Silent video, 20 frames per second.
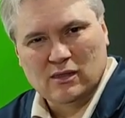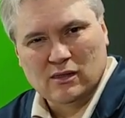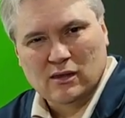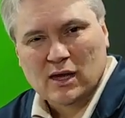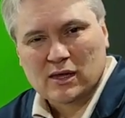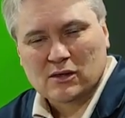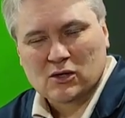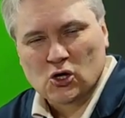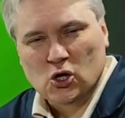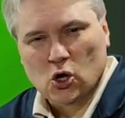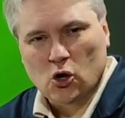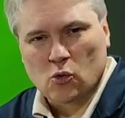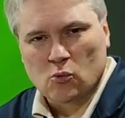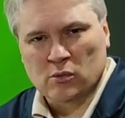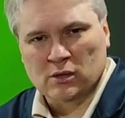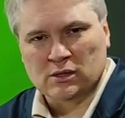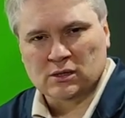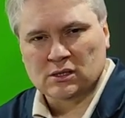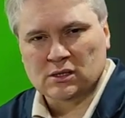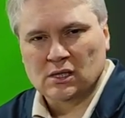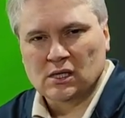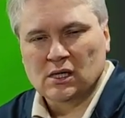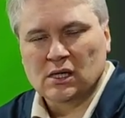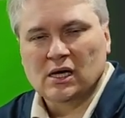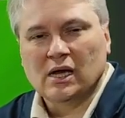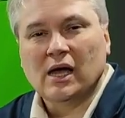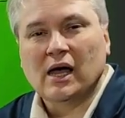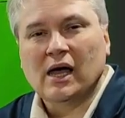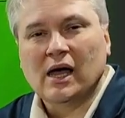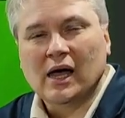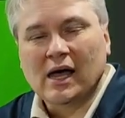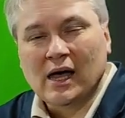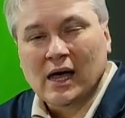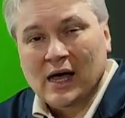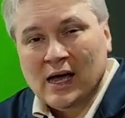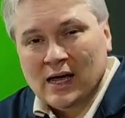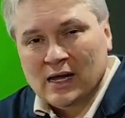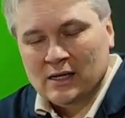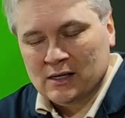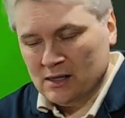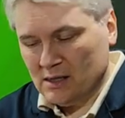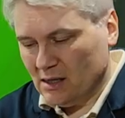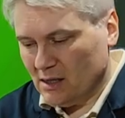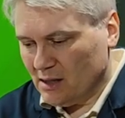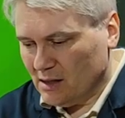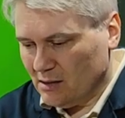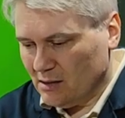that comment and